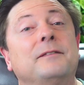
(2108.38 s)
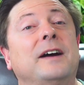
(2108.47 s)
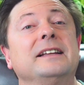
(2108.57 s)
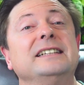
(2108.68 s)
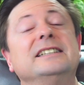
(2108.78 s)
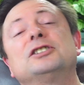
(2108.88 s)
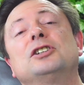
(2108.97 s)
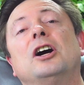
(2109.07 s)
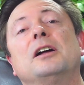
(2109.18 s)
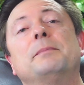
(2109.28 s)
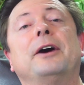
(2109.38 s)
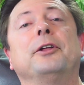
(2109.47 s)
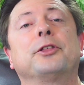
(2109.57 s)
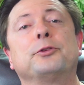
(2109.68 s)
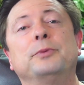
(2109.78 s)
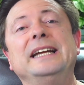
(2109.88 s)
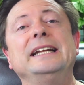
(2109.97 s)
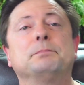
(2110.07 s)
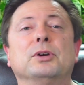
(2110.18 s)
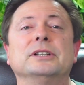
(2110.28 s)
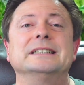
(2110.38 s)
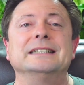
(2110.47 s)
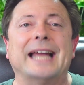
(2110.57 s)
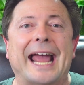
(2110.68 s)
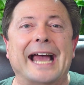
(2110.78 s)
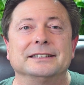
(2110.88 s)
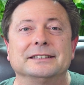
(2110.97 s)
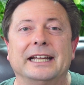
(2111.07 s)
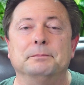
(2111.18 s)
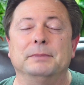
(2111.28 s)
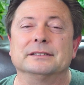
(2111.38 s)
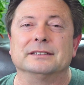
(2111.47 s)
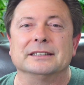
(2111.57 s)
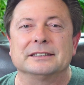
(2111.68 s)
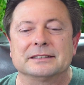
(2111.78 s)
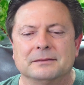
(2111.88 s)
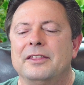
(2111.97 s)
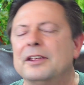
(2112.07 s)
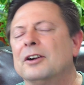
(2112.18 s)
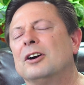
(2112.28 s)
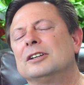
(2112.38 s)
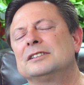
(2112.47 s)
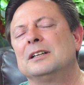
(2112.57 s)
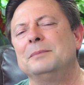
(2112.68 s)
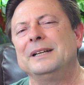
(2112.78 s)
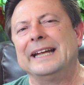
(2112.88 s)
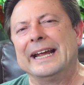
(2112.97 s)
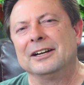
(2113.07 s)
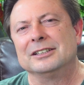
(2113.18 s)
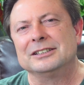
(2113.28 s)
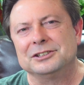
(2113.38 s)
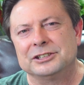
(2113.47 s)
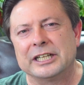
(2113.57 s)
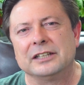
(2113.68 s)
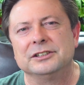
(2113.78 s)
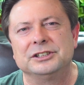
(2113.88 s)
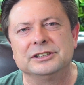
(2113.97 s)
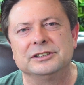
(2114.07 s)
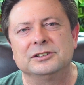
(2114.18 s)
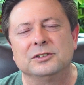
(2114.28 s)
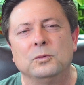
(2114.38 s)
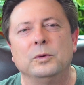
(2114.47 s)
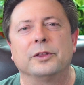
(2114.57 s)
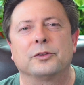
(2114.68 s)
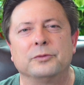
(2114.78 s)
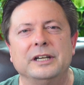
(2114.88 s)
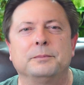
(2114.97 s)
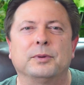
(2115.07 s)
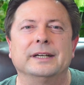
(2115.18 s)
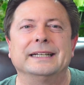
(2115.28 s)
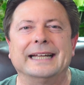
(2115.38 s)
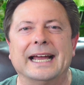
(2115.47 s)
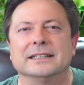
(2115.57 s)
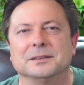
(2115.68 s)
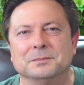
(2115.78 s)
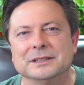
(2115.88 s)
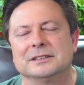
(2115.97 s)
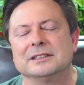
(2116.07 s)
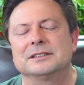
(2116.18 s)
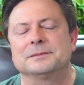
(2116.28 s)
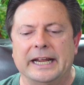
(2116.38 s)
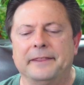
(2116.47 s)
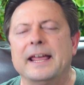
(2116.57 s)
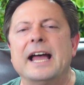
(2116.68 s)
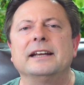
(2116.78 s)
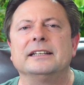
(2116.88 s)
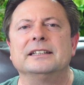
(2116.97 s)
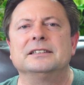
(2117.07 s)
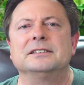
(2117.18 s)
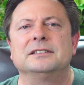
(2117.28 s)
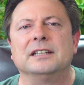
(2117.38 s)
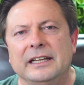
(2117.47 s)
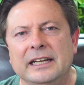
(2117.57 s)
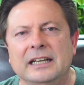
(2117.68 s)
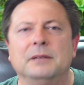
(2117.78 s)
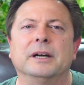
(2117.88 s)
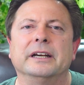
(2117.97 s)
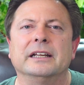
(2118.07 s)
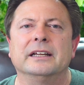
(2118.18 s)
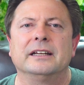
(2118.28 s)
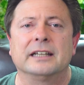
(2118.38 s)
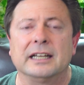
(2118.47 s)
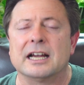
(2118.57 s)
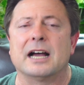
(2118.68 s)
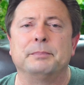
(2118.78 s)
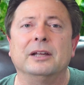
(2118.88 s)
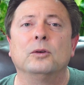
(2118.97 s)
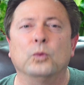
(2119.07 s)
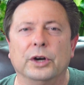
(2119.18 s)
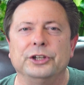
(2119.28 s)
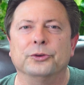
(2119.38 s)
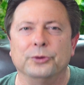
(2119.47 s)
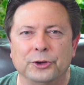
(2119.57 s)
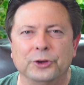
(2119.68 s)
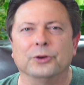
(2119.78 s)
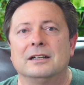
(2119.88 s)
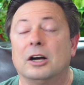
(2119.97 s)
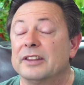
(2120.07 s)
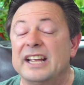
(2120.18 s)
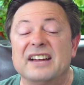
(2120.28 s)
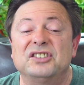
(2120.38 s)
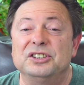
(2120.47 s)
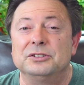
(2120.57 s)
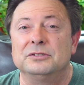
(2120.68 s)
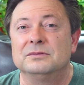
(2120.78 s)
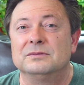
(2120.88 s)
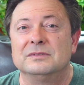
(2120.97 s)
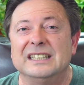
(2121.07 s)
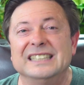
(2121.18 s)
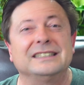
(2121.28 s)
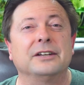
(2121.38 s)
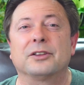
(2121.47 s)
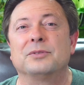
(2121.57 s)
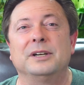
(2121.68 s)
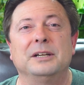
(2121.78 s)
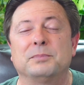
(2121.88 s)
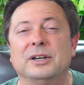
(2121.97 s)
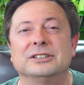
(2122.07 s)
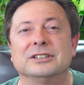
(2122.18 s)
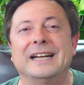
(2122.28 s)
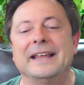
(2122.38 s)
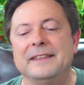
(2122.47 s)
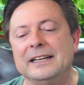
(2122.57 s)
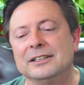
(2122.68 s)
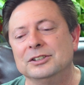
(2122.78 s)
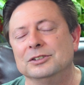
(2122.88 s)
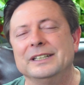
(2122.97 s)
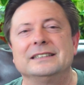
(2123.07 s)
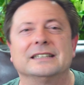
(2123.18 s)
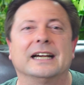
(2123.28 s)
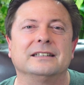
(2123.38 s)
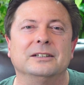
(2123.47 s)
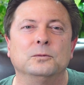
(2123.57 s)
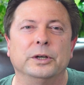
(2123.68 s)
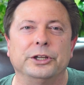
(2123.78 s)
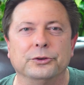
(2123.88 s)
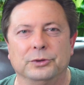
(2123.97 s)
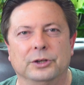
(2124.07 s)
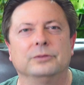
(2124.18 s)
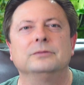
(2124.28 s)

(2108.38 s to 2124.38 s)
finally, let's talk about 3D printing as a business. There are some inherent challenges with 3D printing as a business, and that is anybody can copy what you do. All they have to do is get a 3D printer and they can do exactly what you do.